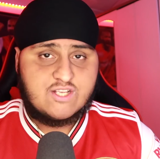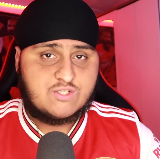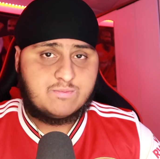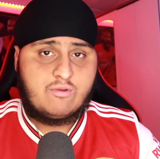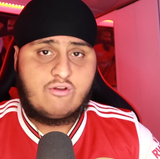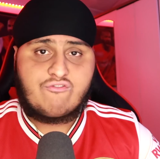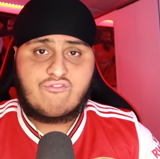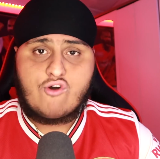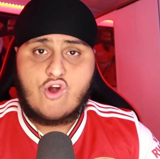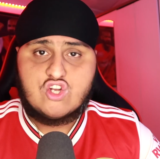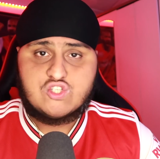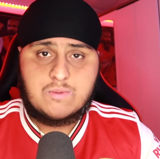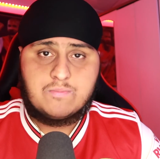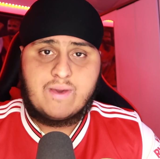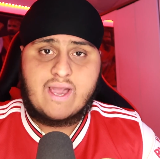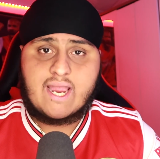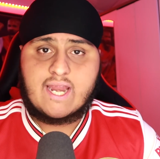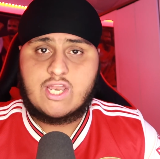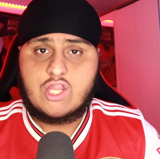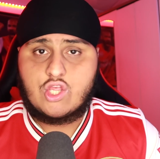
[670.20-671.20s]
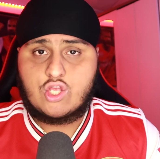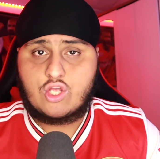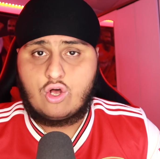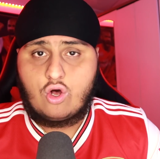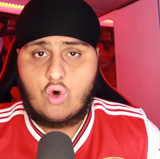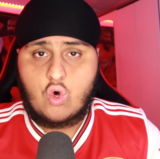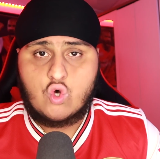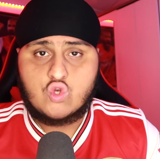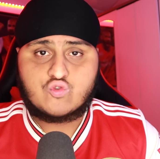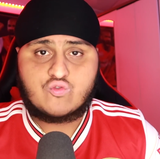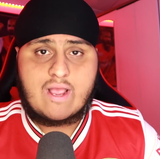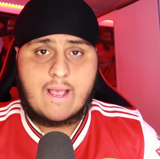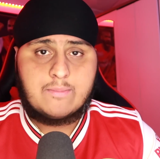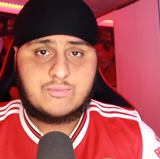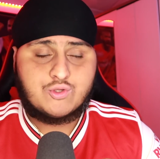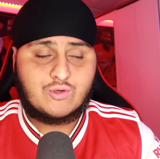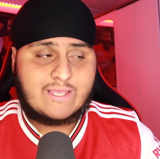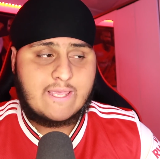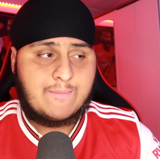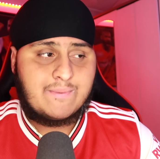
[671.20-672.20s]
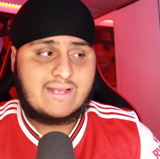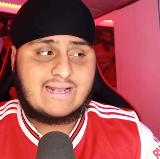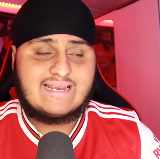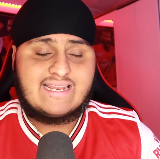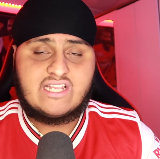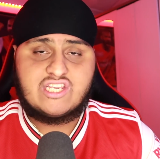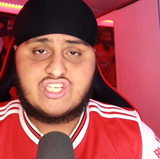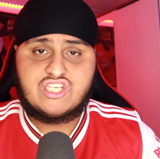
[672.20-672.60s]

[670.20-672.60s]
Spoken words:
Smith-Rowe has been banging in the goals, Ramsdale keeping clean